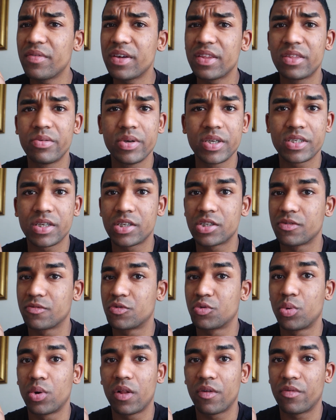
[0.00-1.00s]
even 3 sets
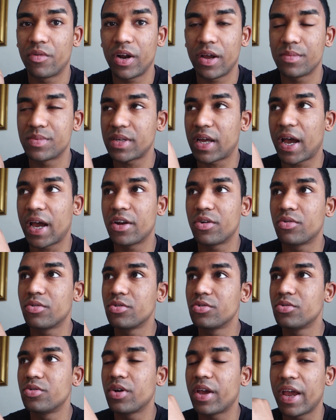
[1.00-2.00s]
of 12 reps. I
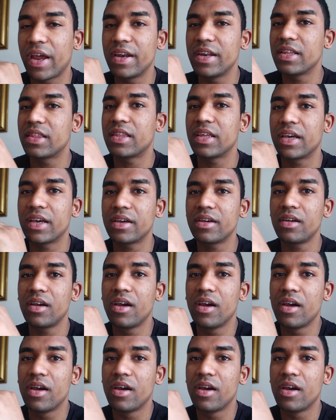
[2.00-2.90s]
don't do anything